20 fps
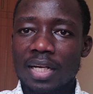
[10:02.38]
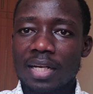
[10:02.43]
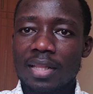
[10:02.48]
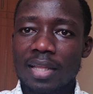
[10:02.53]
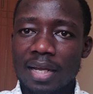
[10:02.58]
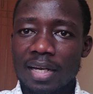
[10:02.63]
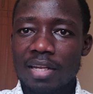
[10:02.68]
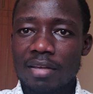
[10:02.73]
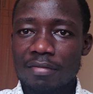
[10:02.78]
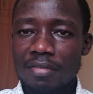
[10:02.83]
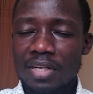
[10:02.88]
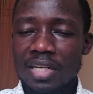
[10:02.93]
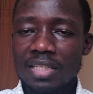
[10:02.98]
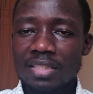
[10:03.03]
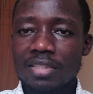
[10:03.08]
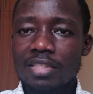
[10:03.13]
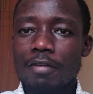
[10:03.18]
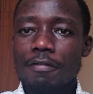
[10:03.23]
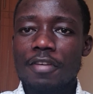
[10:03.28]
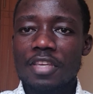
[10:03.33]
that evidence, the
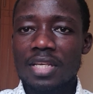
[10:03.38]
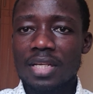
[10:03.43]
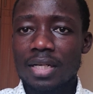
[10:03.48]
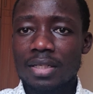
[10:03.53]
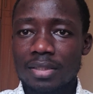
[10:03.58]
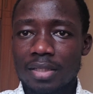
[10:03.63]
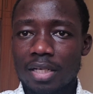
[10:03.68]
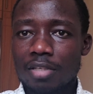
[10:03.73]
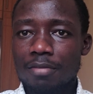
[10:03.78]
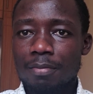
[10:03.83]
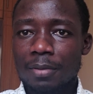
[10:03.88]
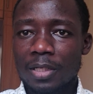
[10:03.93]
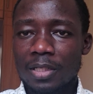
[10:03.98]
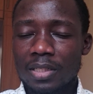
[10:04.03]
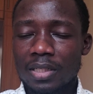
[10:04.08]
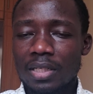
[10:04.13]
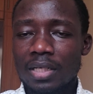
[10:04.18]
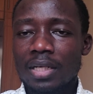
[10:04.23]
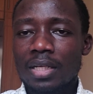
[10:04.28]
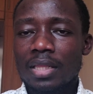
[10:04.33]
vigilance aspect.
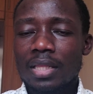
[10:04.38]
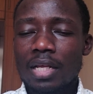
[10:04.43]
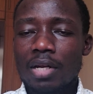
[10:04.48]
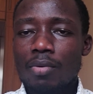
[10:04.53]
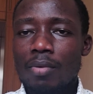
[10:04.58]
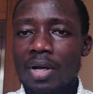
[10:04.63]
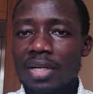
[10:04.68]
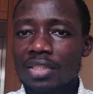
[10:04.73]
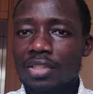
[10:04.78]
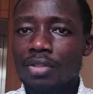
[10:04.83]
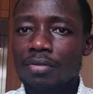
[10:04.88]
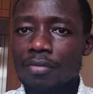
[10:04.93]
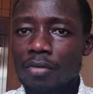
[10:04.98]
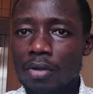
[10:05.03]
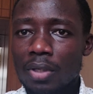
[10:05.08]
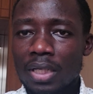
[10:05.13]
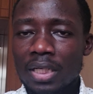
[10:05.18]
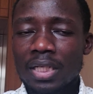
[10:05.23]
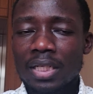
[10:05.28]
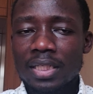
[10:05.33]
Then once you
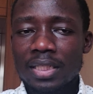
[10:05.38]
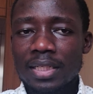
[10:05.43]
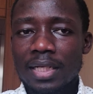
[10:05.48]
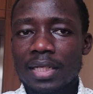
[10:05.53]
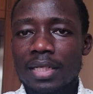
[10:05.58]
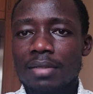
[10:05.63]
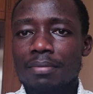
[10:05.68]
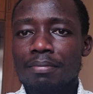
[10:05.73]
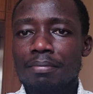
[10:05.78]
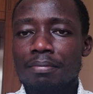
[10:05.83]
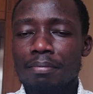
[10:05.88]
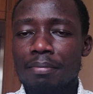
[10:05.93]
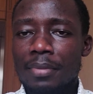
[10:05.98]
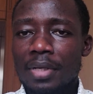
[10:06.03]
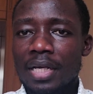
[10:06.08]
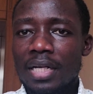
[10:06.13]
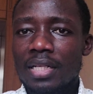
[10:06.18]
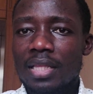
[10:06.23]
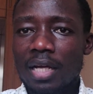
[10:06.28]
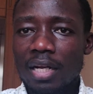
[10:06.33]
collected it and made
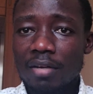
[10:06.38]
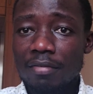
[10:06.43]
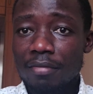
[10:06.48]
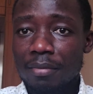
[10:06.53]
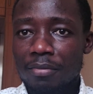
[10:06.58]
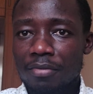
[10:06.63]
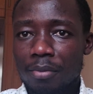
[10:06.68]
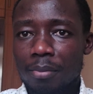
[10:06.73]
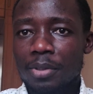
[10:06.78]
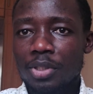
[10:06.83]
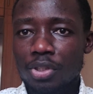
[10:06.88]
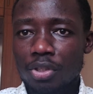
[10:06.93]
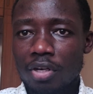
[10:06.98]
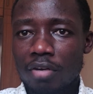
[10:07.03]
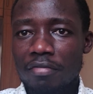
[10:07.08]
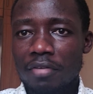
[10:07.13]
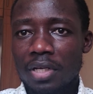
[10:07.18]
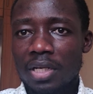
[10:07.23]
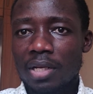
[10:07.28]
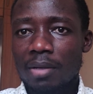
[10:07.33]
that information
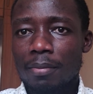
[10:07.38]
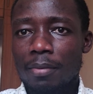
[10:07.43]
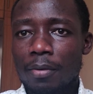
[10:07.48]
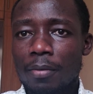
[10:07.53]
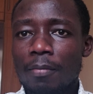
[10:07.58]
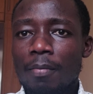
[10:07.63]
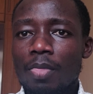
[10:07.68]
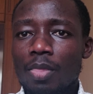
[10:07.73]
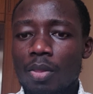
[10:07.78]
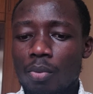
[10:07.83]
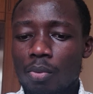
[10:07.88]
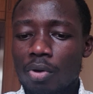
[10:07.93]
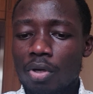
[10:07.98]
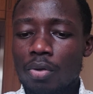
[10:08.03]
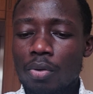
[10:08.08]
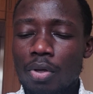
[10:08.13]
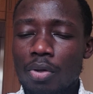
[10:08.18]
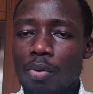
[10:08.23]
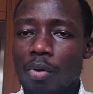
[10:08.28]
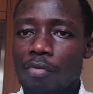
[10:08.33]
available, what were
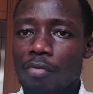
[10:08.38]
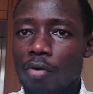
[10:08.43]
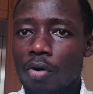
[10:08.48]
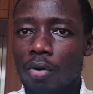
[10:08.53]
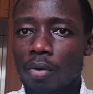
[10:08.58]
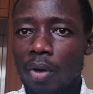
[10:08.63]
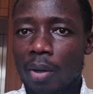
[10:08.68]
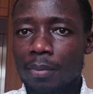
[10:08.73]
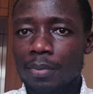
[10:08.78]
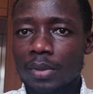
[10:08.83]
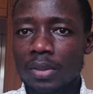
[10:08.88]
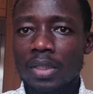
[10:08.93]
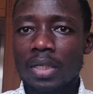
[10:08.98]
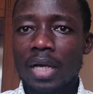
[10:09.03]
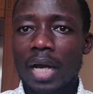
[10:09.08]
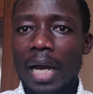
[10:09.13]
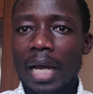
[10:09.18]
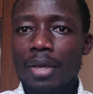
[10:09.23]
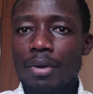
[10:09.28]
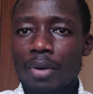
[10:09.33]
your follow-ups? Are
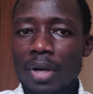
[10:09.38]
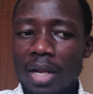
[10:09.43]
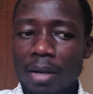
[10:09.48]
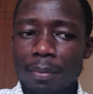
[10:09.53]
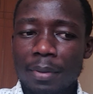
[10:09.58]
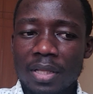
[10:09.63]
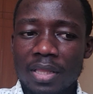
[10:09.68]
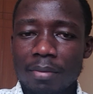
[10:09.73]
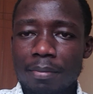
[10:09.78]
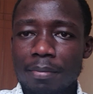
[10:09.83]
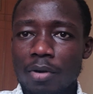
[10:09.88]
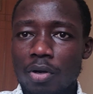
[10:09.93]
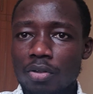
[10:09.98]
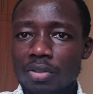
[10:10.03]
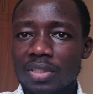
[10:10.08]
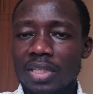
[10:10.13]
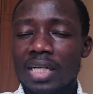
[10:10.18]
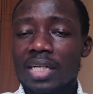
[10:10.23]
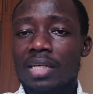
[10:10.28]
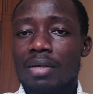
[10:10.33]
you helping the
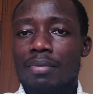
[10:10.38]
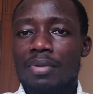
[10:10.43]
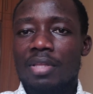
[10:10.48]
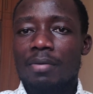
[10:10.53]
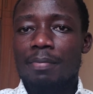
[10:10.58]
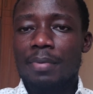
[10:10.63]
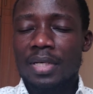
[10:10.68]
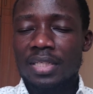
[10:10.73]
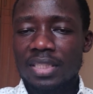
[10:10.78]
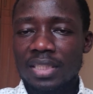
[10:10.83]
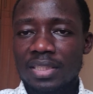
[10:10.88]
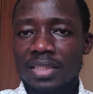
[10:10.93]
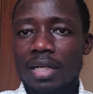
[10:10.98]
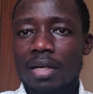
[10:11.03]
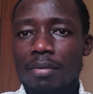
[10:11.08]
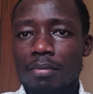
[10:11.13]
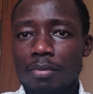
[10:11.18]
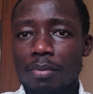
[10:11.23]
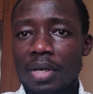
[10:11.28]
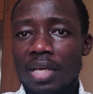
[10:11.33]
consulting with the patients and
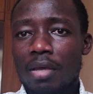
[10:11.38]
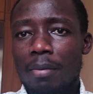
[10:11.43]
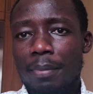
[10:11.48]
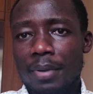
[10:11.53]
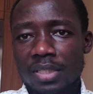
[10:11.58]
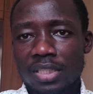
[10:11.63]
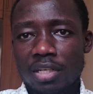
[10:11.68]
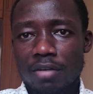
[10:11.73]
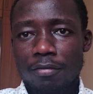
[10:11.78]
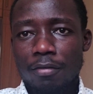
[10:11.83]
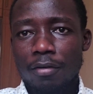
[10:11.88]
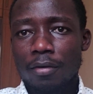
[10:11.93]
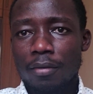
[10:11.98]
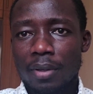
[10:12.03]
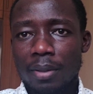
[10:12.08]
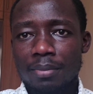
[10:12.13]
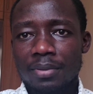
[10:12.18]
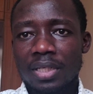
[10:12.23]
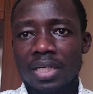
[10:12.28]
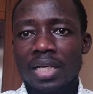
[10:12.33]
making patient follow-ups?
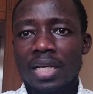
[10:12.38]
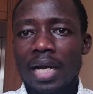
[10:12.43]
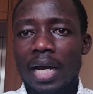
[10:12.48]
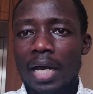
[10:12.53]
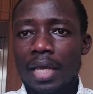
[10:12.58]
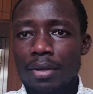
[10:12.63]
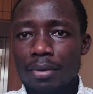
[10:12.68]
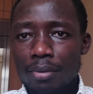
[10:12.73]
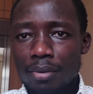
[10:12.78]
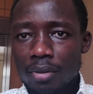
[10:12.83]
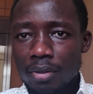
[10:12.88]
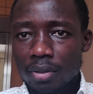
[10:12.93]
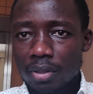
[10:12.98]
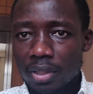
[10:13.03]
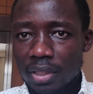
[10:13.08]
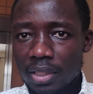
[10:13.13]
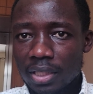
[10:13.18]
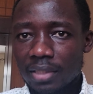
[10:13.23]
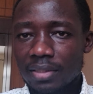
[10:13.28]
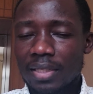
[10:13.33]
Are you
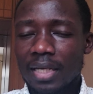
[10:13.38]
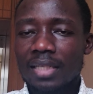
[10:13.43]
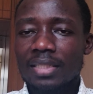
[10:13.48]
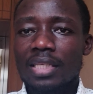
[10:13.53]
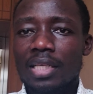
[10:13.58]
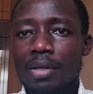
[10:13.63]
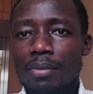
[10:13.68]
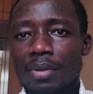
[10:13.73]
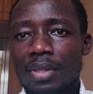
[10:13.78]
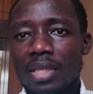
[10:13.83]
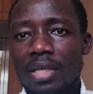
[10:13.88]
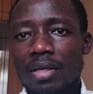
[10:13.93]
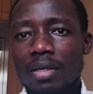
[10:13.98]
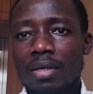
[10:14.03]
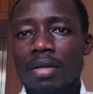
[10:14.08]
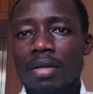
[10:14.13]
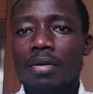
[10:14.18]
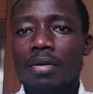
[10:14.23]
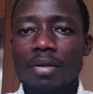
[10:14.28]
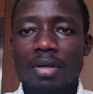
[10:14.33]
discussing with the
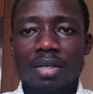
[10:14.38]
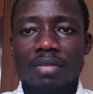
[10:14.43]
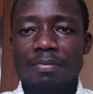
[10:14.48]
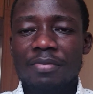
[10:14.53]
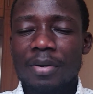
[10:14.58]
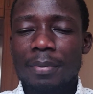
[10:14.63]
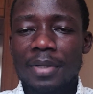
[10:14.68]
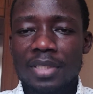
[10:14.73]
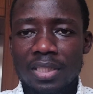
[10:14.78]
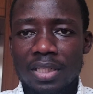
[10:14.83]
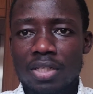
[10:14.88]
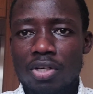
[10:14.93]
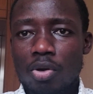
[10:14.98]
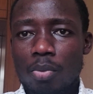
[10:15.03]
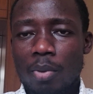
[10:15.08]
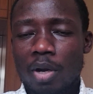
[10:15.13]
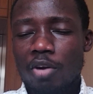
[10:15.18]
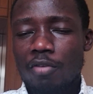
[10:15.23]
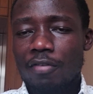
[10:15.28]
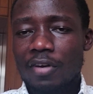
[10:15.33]
pharmaceutical
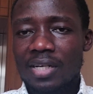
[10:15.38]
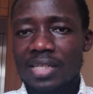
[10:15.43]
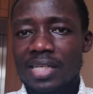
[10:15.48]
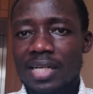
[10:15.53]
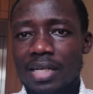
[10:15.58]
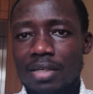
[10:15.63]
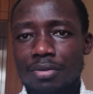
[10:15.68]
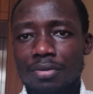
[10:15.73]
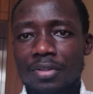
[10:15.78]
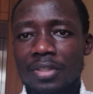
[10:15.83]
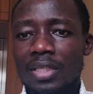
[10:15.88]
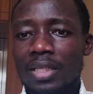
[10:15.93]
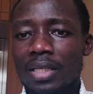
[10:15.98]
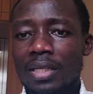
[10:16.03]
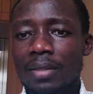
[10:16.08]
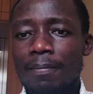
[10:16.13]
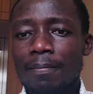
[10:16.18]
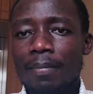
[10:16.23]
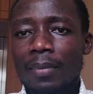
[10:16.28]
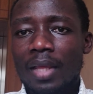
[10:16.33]
manufacturer to see
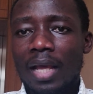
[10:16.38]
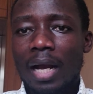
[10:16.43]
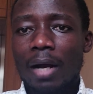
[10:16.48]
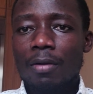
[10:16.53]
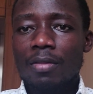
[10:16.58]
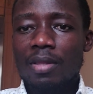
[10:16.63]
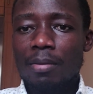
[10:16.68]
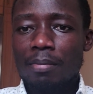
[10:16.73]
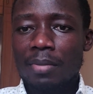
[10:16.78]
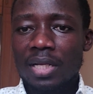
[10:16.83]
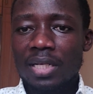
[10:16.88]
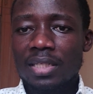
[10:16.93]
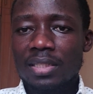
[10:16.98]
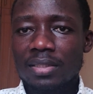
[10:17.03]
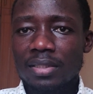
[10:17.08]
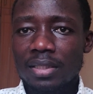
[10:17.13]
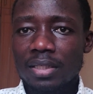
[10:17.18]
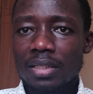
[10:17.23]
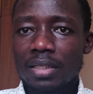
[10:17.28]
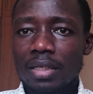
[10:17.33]
how the
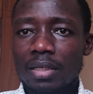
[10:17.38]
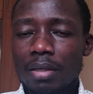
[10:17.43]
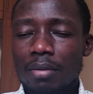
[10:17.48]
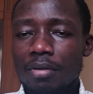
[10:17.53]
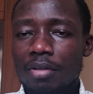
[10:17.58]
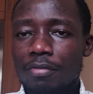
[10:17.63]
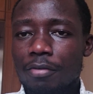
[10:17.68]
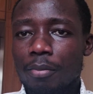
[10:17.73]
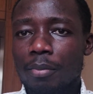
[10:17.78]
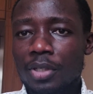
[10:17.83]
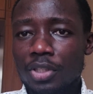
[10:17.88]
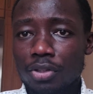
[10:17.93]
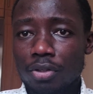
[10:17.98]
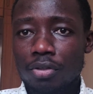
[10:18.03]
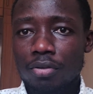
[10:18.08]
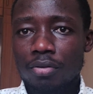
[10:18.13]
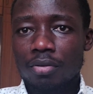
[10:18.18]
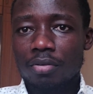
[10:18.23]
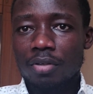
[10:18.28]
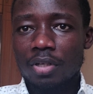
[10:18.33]
medicine information
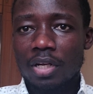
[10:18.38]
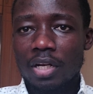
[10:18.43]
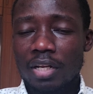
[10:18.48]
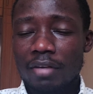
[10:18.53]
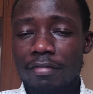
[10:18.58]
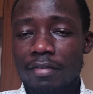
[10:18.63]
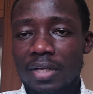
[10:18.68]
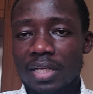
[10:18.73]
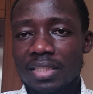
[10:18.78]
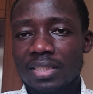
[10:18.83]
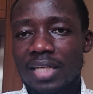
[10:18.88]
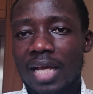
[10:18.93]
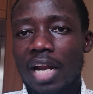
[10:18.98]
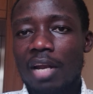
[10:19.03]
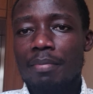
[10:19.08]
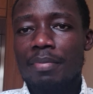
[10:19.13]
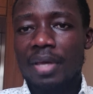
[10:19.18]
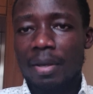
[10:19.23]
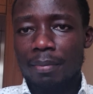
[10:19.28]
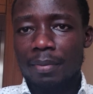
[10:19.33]
on leaflets can be
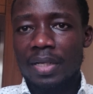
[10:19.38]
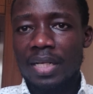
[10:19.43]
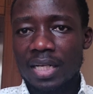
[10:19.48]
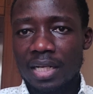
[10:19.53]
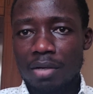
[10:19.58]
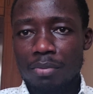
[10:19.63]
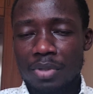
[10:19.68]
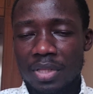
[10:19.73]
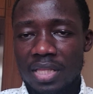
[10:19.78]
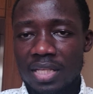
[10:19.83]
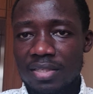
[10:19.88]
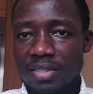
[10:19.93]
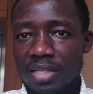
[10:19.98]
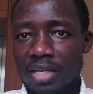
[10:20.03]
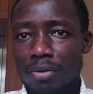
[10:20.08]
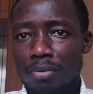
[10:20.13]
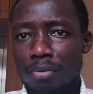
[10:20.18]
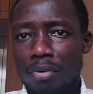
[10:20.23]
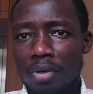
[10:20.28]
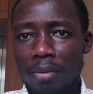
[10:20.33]
updated with this new
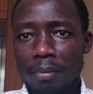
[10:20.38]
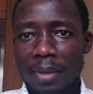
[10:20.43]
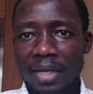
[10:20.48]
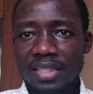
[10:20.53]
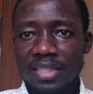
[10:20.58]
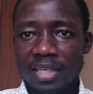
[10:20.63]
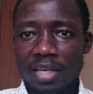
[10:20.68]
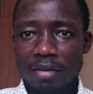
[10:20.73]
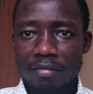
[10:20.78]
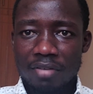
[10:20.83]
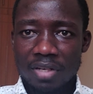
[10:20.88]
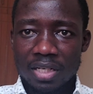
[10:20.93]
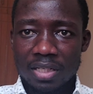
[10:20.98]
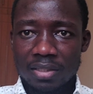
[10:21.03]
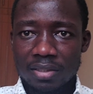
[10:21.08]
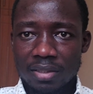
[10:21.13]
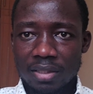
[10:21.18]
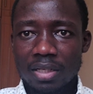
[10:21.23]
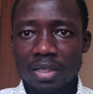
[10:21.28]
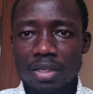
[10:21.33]
emerging evidence
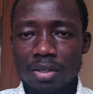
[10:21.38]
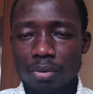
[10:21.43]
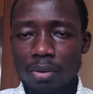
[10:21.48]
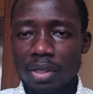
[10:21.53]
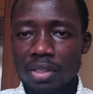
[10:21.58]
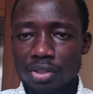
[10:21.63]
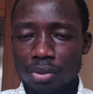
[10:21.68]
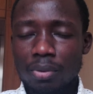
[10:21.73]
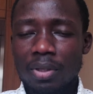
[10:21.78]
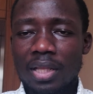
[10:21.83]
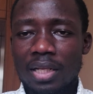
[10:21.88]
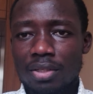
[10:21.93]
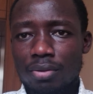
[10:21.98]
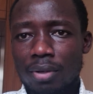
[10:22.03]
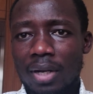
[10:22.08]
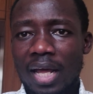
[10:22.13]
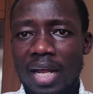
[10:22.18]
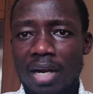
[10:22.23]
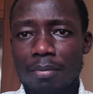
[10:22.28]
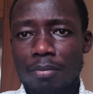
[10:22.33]
to ensure that you
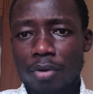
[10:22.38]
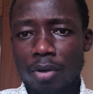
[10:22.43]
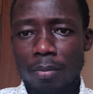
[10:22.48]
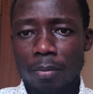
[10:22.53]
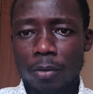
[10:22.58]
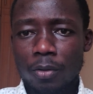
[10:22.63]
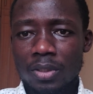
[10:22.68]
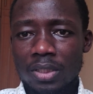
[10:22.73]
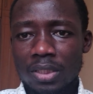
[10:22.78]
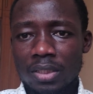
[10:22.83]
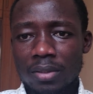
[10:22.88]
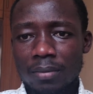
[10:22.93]
learn more about it?